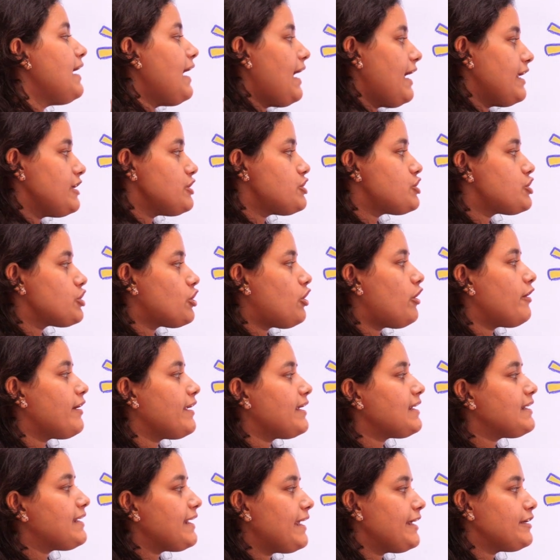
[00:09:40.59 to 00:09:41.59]

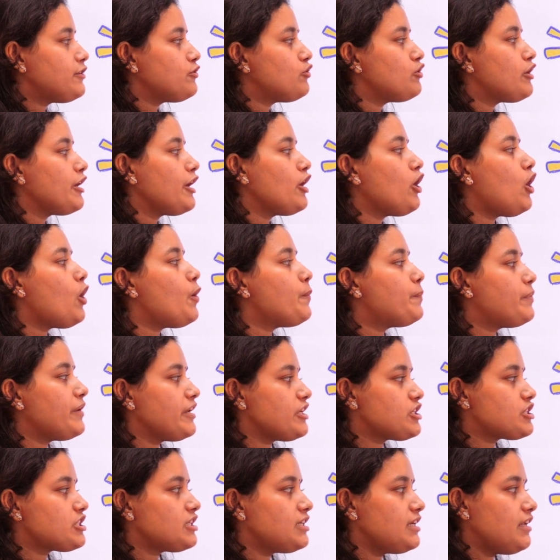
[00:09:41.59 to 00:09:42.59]
ensuring day-to-day
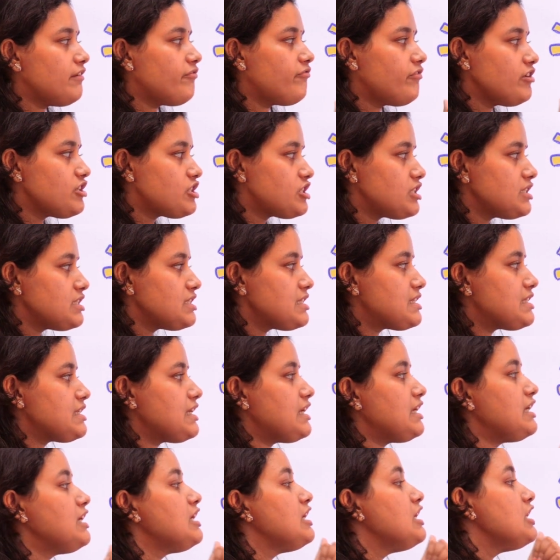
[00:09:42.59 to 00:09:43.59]
operational
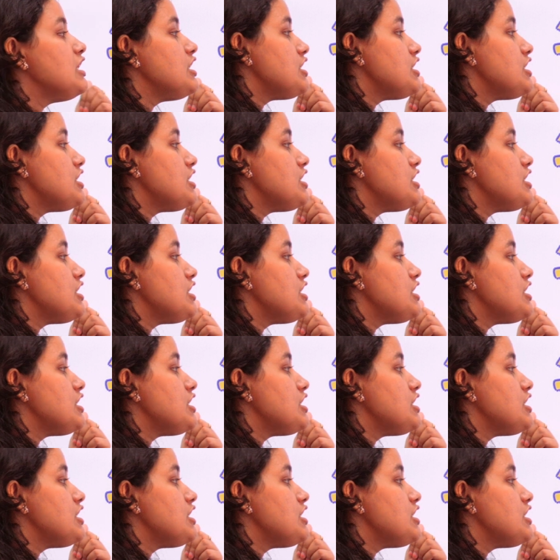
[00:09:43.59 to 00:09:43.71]
efficiency,